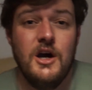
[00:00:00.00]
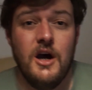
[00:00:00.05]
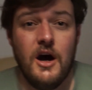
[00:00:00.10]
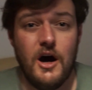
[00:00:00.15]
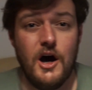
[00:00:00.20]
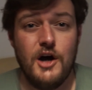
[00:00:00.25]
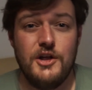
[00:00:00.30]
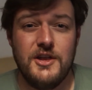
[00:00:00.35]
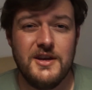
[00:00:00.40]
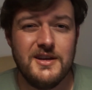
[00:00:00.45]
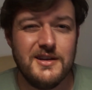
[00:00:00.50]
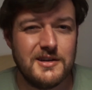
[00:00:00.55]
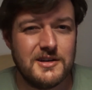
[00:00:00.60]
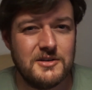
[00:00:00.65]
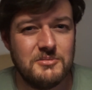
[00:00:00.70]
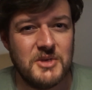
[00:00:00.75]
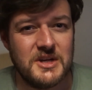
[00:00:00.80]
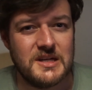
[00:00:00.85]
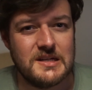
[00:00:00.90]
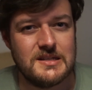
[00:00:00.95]
I think I could
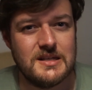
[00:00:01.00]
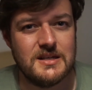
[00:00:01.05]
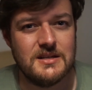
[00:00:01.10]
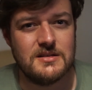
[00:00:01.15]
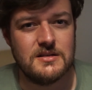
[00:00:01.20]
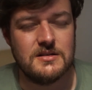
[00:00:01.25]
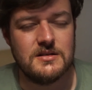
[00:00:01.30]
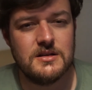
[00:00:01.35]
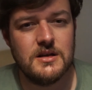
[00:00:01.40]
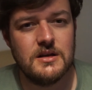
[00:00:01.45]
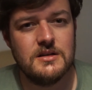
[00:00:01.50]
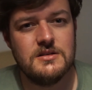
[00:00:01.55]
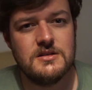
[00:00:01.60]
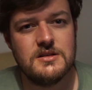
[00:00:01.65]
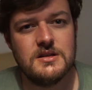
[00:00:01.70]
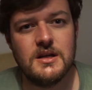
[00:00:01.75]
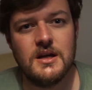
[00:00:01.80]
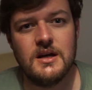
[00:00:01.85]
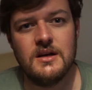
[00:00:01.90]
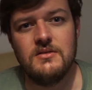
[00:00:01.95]
make a decent
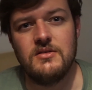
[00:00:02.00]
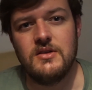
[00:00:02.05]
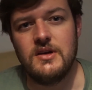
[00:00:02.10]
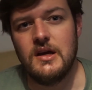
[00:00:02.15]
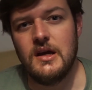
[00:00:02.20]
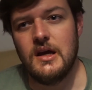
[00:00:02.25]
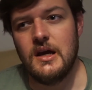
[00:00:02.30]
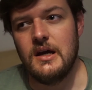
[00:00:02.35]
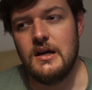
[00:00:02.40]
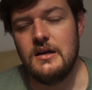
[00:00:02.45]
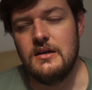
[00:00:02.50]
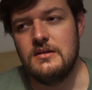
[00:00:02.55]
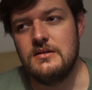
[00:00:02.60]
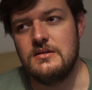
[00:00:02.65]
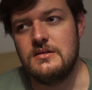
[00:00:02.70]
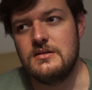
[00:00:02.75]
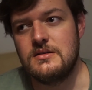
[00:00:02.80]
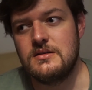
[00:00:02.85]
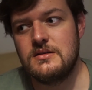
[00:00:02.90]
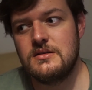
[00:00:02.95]
dungeon out of it, and